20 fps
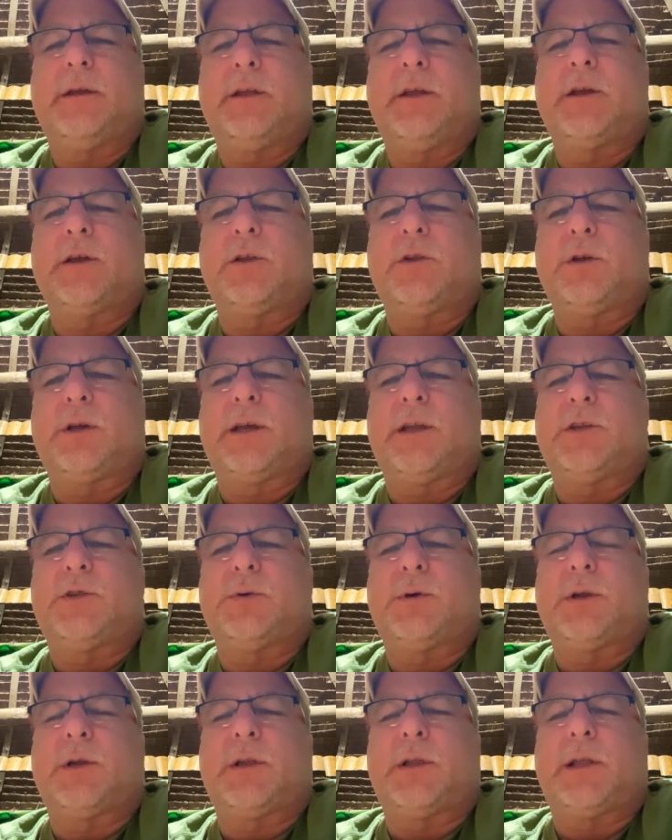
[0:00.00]
You can look
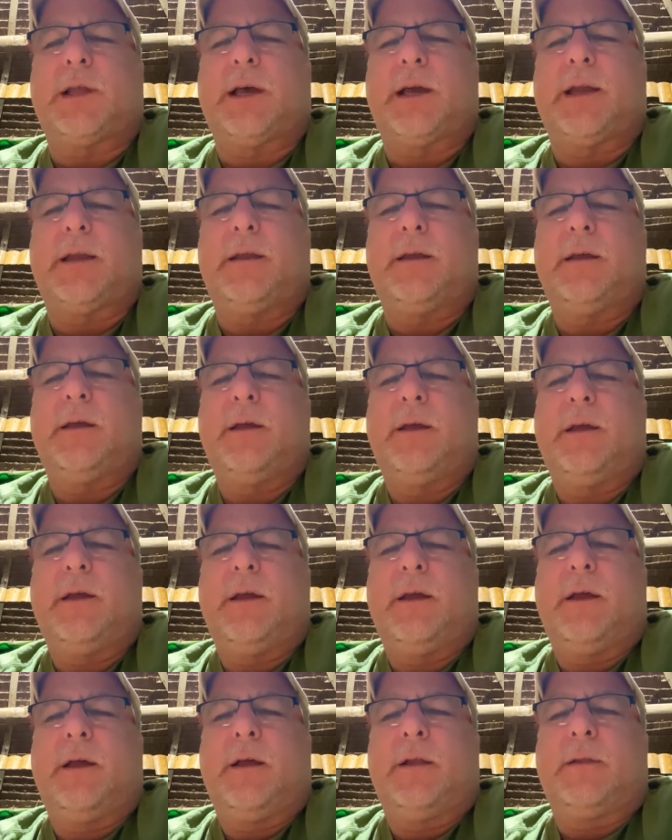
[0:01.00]
into it online.
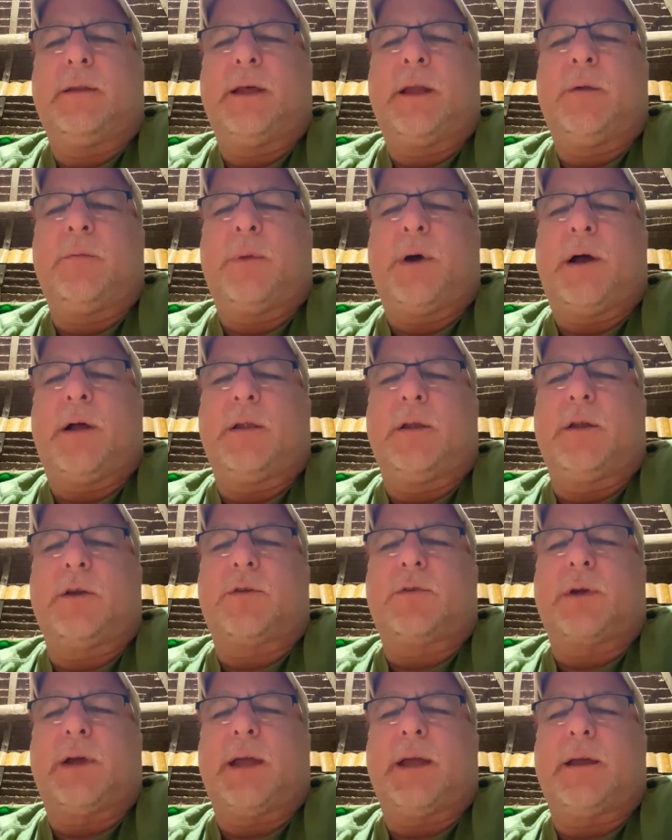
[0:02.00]
Leonard Marlin,
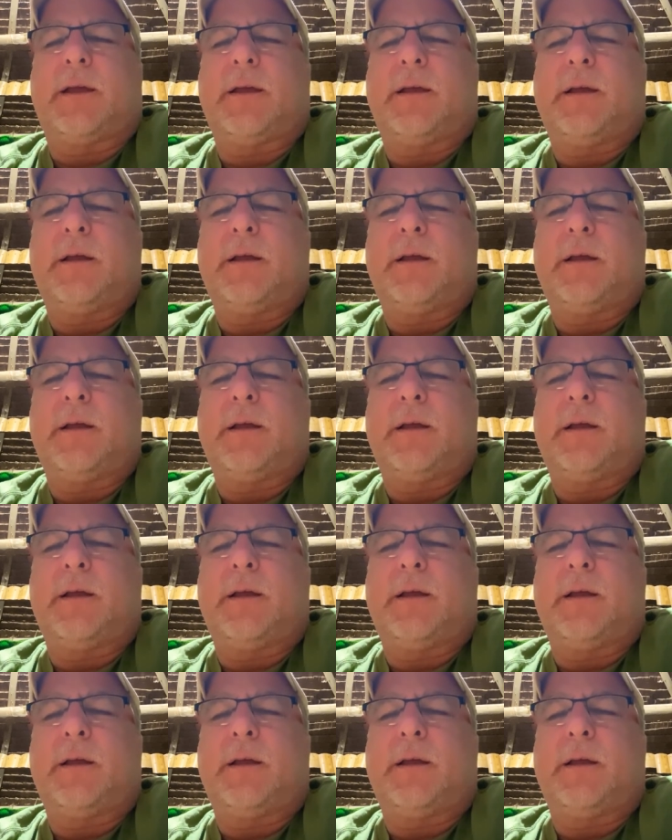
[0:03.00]
Craig,